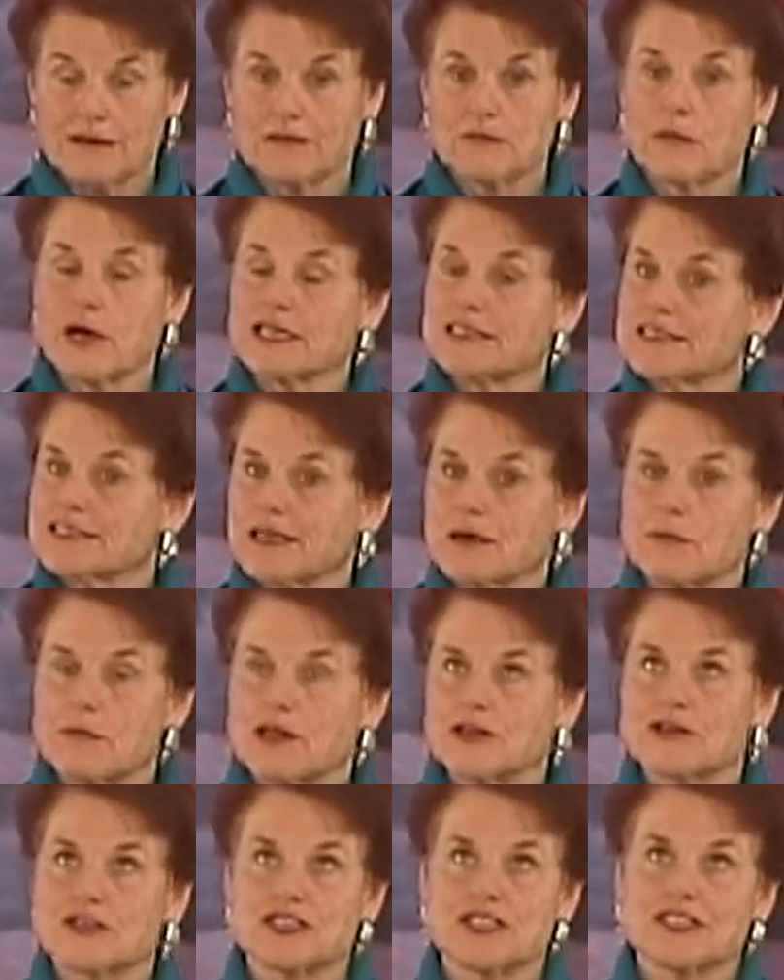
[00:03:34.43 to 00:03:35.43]
My
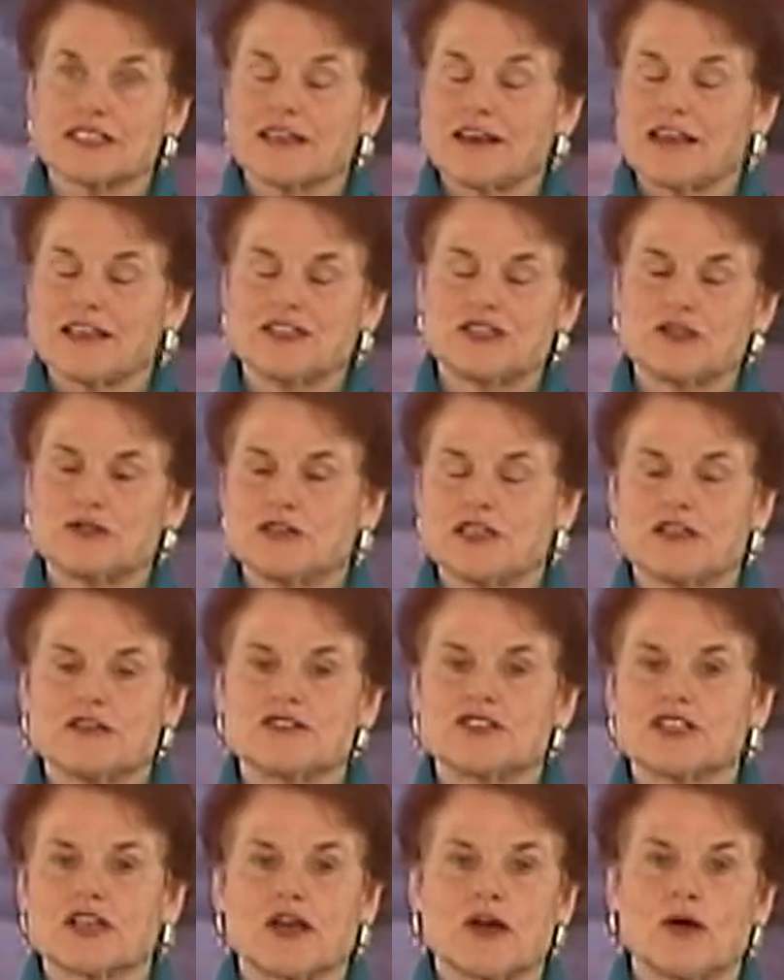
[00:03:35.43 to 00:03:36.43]
stepmother just died two
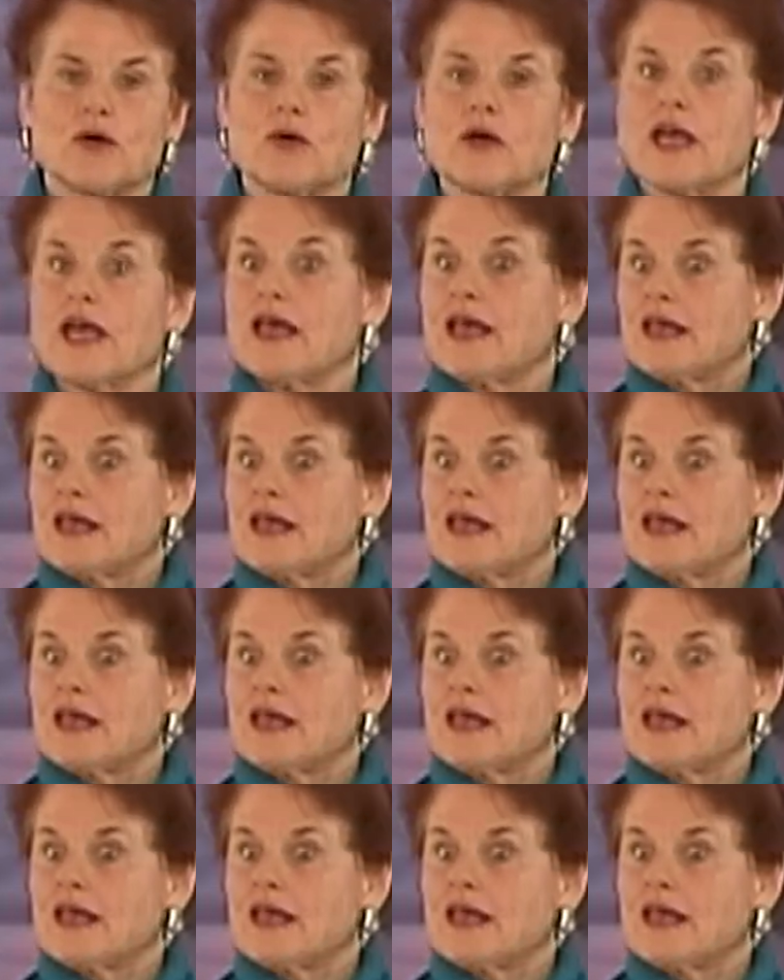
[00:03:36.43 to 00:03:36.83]
years ago